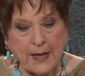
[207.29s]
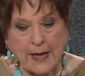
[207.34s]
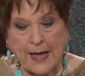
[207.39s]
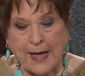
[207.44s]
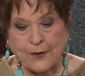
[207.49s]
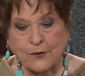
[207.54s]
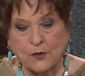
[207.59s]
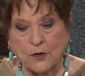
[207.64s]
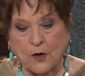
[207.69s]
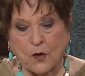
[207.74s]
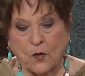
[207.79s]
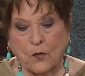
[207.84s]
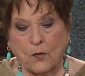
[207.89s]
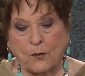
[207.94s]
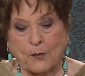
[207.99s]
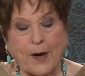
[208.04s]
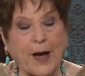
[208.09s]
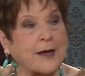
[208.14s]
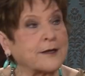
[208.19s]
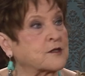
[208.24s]
And you know,
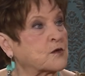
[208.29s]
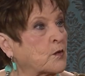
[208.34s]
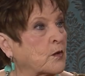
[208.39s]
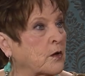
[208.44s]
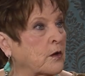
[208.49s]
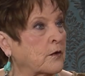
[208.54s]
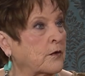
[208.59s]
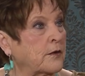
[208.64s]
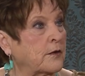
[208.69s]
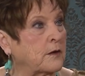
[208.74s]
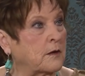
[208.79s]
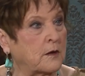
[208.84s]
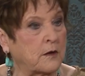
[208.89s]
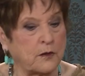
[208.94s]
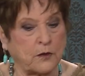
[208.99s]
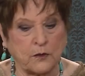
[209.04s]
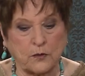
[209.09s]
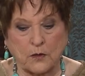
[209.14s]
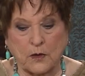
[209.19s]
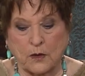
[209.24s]
Bosworth,
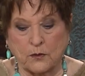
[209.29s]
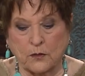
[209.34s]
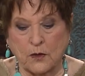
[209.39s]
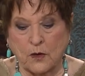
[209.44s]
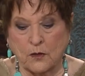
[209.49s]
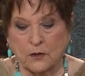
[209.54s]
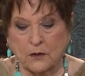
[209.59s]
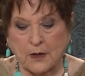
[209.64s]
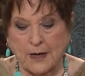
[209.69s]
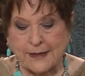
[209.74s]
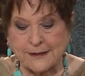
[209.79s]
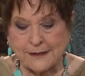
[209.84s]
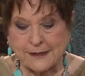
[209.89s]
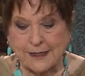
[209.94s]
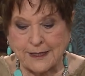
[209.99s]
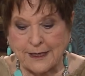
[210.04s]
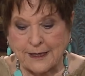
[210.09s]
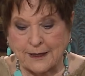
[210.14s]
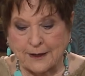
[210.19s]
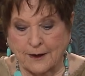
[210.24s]
who uh, wrote Christ
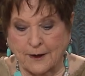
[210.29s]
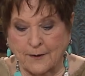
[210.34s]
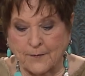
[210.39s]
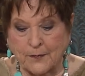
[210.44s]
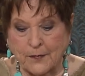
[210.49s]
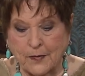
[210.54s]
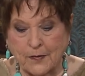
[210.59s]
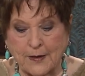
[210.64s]
the Healer,